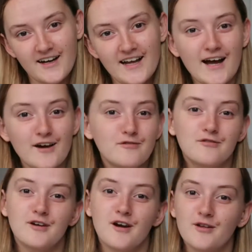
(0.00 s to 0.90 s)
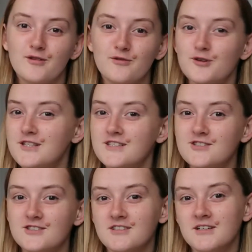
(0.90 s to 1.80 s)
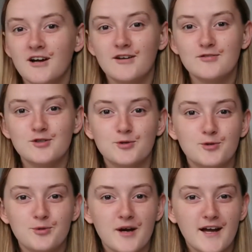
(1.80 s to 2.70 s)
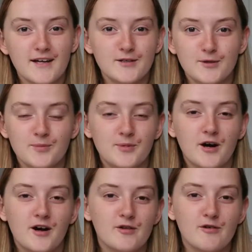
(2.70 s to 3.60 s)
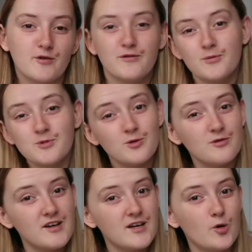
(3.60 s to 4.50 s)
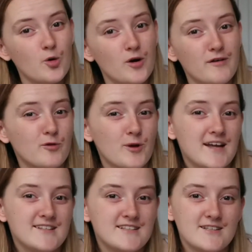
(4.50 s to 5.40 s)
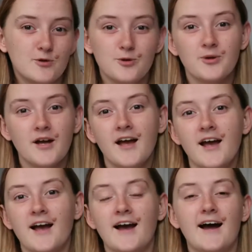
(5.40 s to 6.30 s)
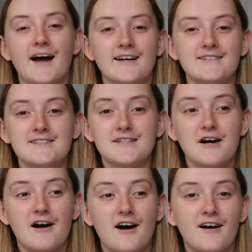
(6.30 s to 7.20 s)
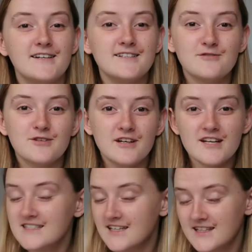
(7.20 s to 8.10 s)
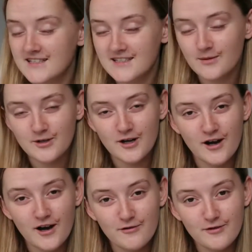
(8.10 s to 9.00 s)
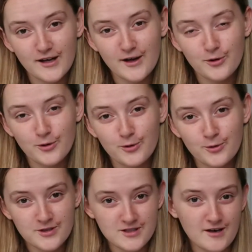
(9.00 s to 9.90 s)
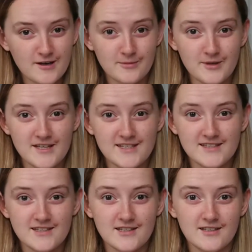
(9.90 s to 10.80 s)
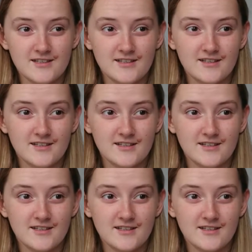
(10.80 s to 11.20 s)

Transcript: I have other footage kind of stored away, but either I've not filmed all of it or I've not edited it all, and I didn't realise, and this is something I forget all the time, is that